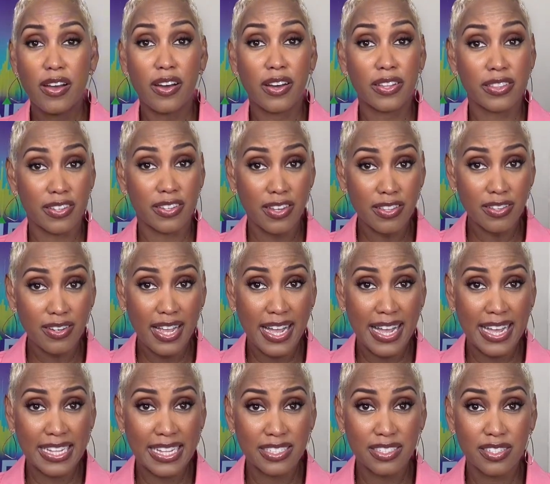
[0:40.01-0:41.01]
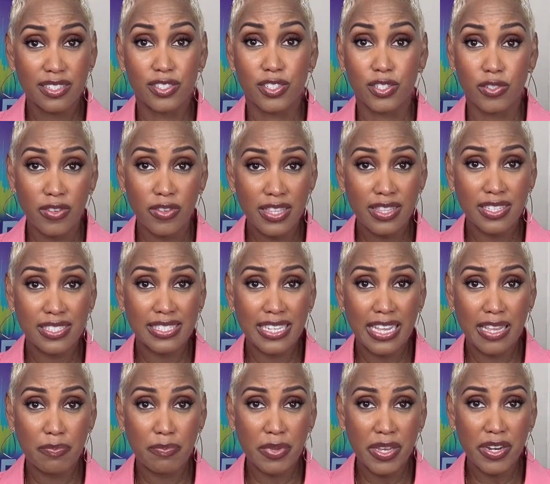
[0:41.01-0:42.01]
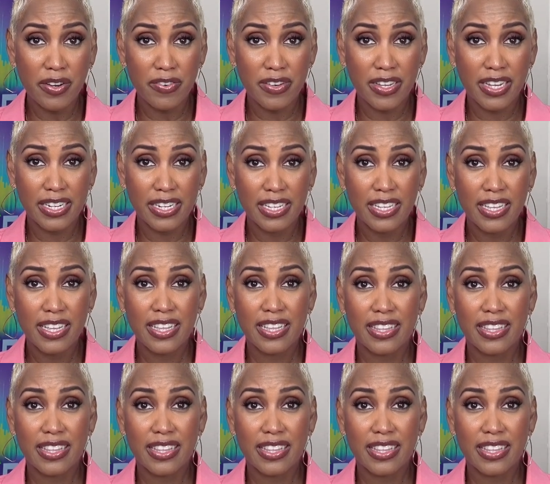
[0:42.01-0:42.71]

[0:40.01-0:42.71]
On the other hand, during the same period,